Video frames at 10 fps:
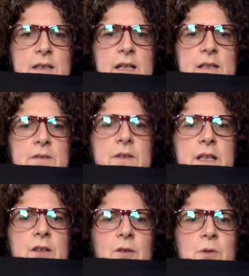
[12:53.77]
I
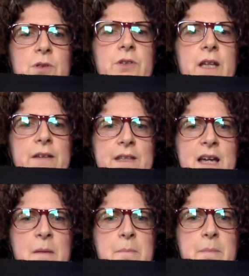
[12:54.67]
really don't want to give it
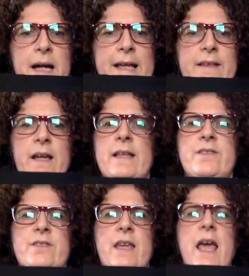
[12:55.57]
up, but I
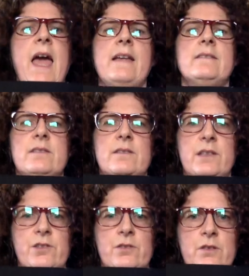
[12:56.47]
just can't
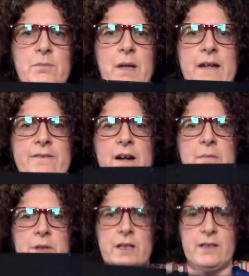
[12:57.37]
stitch on this black
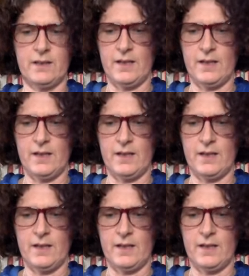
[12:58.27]
fabric.